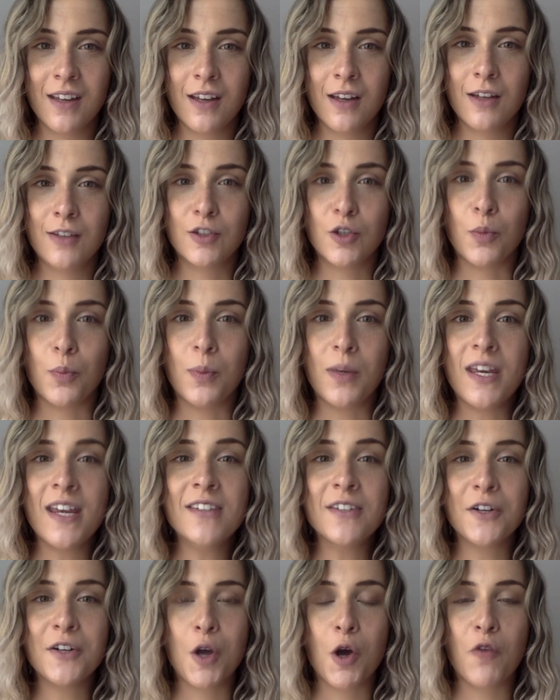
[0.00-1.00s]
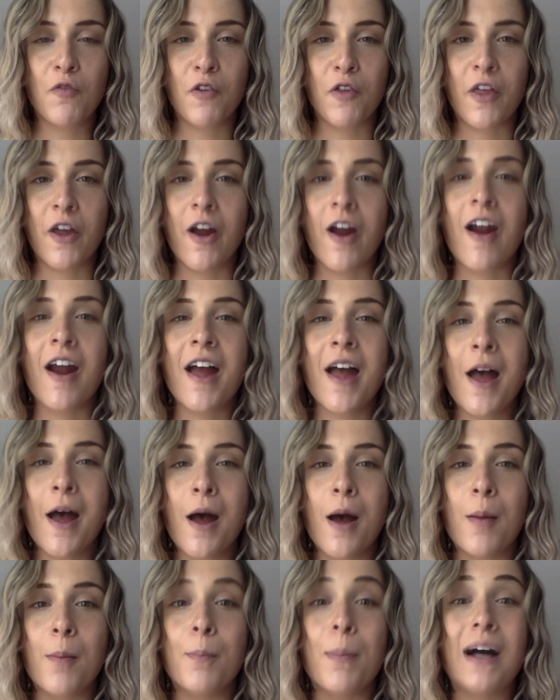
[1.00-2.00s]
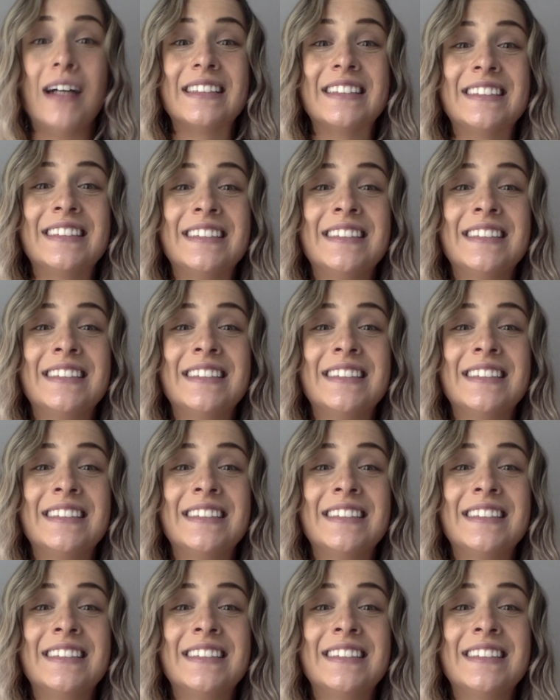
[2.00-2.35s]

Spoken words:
So bees are known for their buzz.